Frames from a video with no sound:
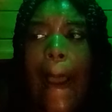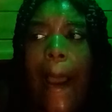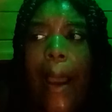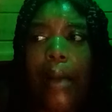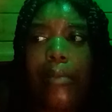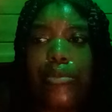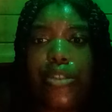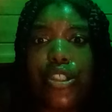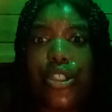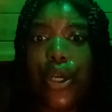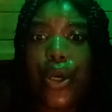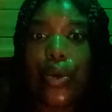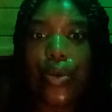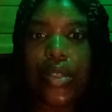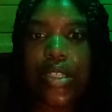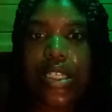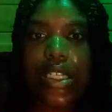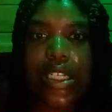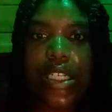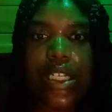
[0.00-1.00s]
I'm
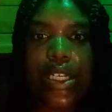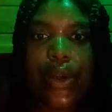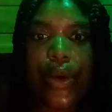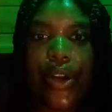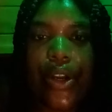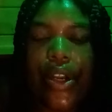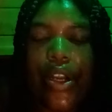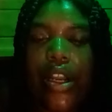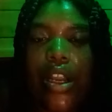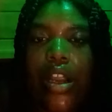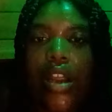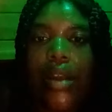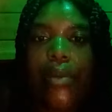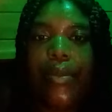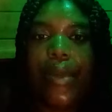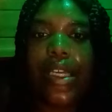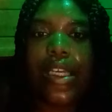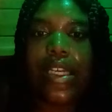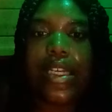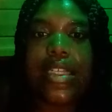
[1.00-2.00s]
chosen or
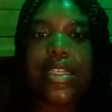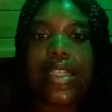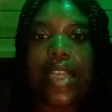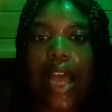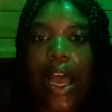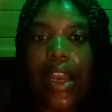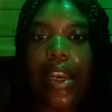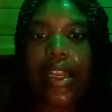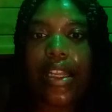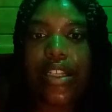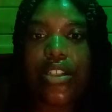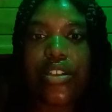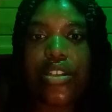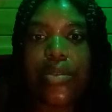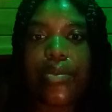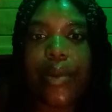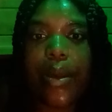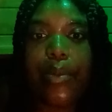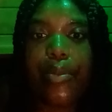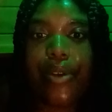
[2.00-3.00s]
because God
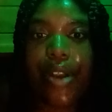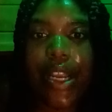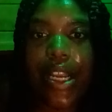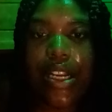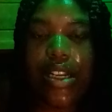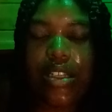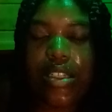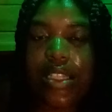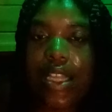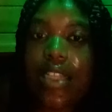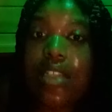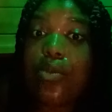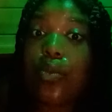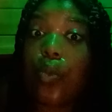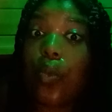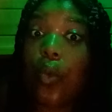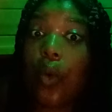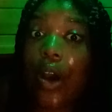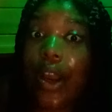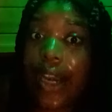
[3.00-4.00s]
answers my prayers. That's
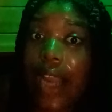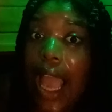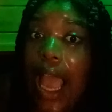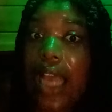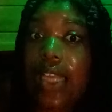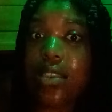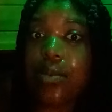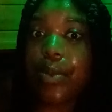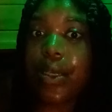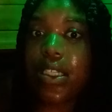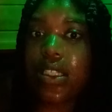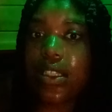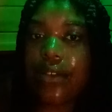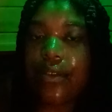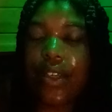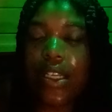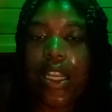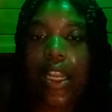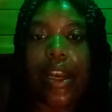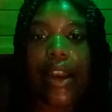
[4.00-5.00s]
one aspect of
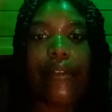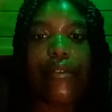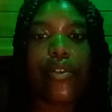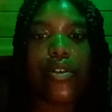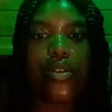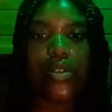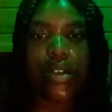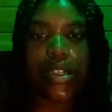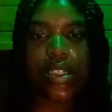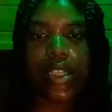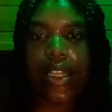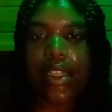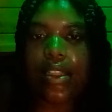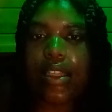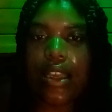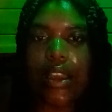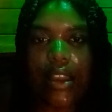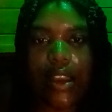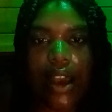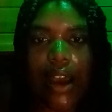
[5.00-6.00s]
it. And of course, I
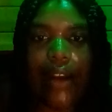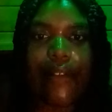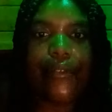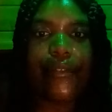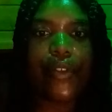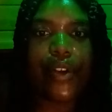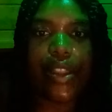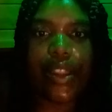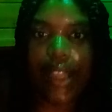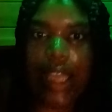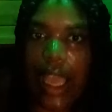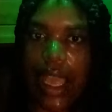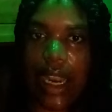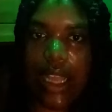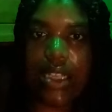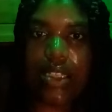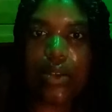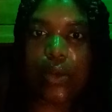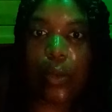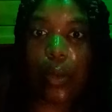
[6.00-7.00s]
thank God for
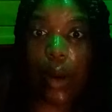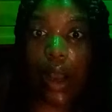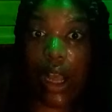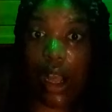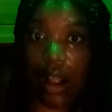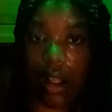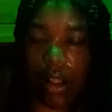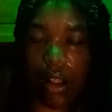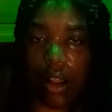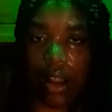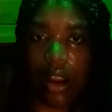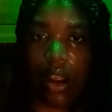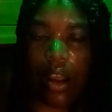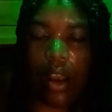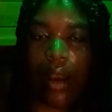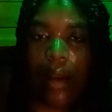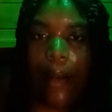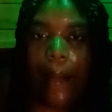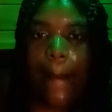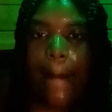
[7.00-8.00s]
that as well.
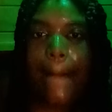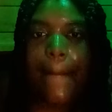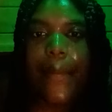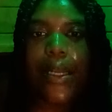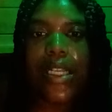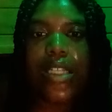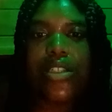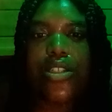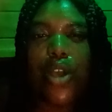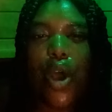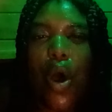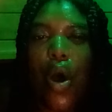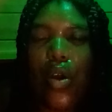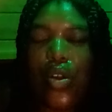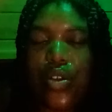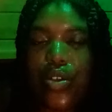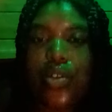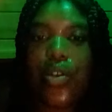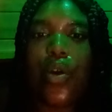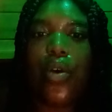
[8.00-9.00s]
But it's
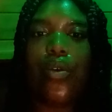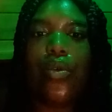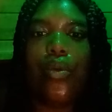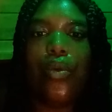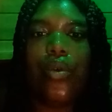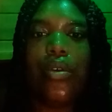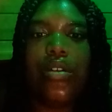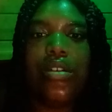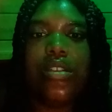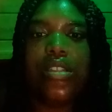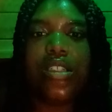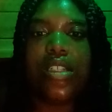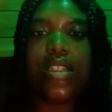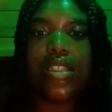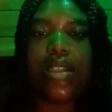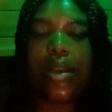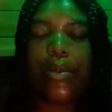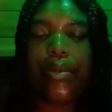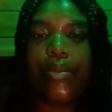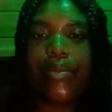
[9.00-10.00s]
also
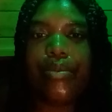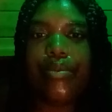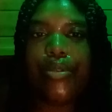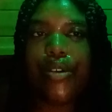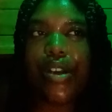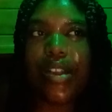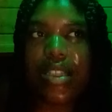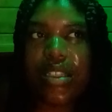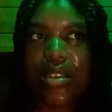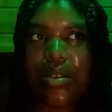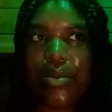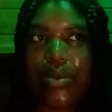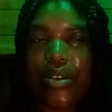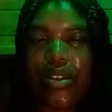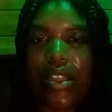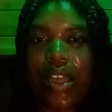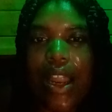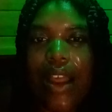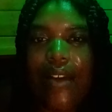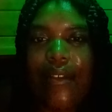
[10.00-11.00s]
just a
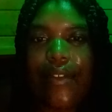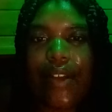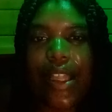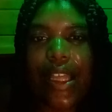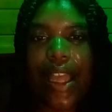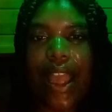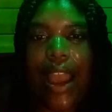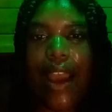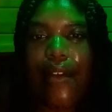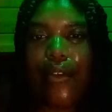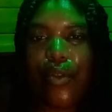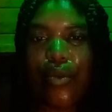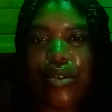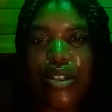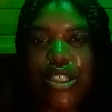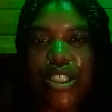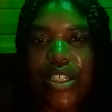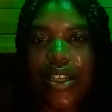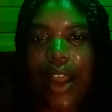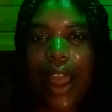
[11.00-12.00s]
principle that I feel like everyone
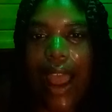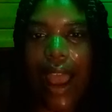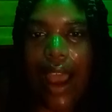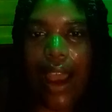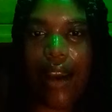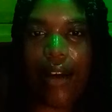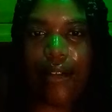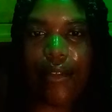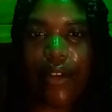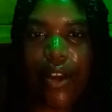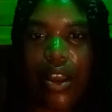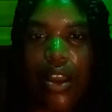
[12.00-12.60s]
should have.